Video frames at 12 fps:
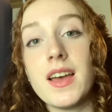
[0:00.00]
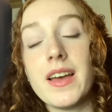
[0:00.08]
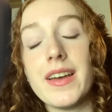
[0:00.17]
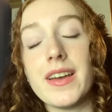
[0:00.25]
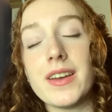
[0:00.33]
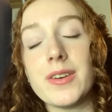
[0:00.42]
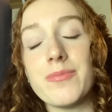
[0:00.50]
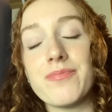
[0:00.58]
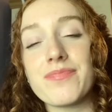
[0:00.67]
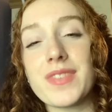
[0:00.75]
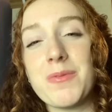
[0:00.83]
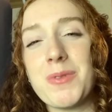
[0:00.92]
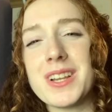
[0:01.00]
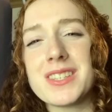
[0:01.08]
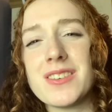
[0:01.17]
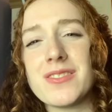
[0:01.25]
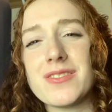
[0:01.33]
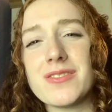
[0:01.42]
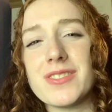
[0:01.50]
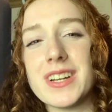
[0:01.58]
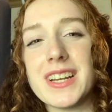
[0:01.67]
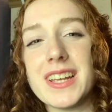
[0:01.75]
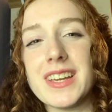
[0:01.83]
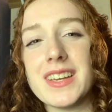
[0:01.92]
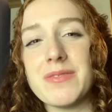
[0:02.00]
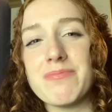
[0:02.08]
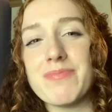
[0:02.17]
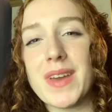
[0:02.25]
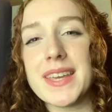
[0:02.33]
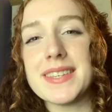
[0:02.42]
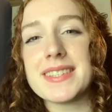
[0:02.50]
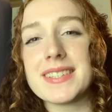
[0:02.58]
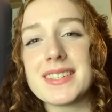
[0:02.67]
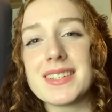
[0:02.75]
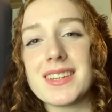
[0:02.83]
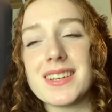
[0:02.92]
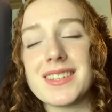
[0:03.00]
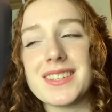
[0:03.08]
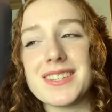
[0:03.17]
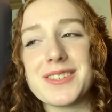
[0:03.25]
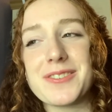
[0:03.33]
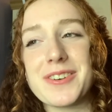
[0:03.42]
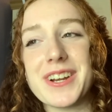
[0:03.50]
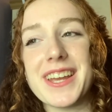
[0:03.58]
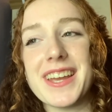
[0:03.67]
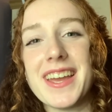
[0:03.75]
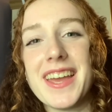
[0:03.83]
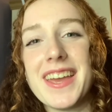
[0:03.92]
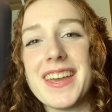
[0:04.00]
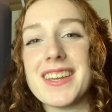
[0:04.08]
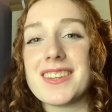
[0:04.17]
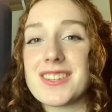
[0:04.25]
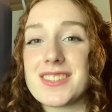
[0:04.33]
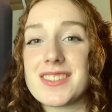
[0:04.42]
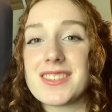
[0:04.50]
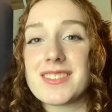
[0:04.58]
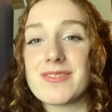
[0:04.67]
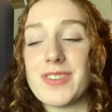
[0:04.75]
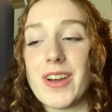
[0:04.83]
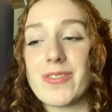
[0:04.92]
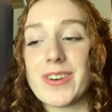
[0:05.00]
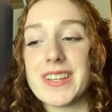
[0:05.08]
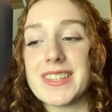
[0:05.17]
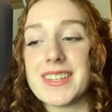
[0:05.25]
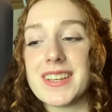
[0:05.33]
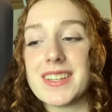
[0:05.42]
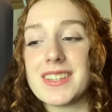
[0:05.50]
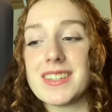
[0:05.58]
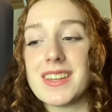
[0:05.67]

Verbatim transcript: Um, and while it's not really based on the story, it does reference it.